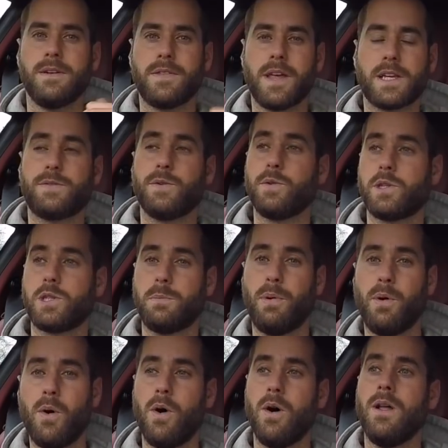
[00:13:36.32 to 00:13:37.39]
Thanks for all the
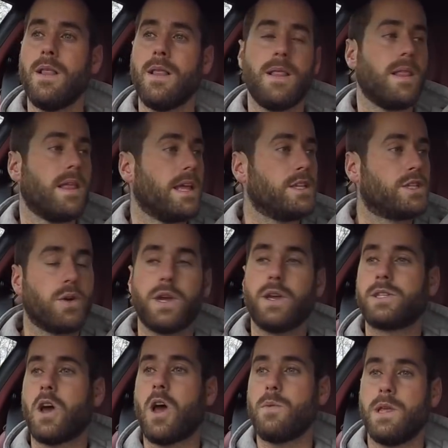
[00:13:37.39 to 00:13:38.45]
support. Enjoy your
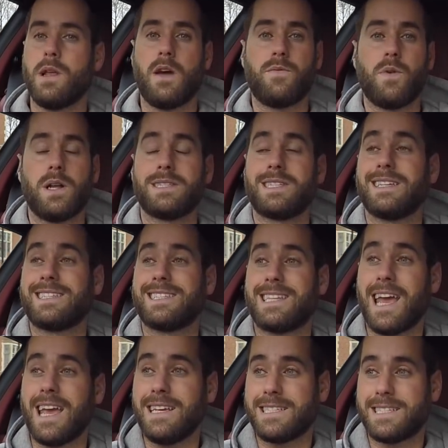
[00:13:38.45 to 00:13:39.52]
time with your loved ones.
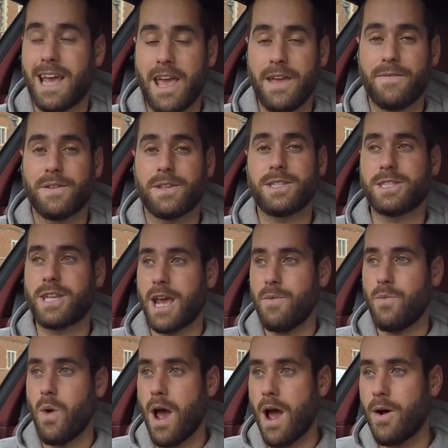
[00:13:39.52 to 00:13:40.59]
Stay safe, stay
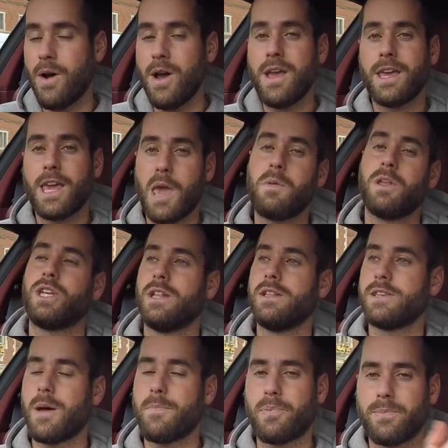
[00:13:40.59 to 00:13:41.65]
well, keep your
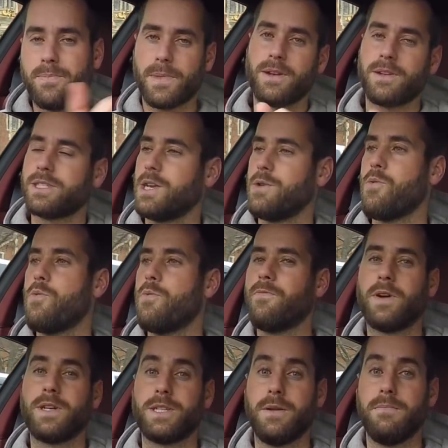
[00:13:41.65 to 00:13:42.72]
chins up, and I'll see you all
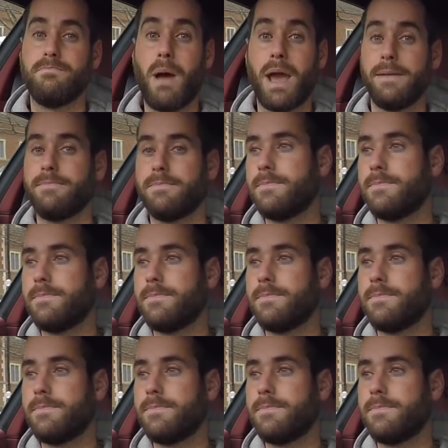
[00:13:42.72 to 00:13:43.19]
very soon. Bye.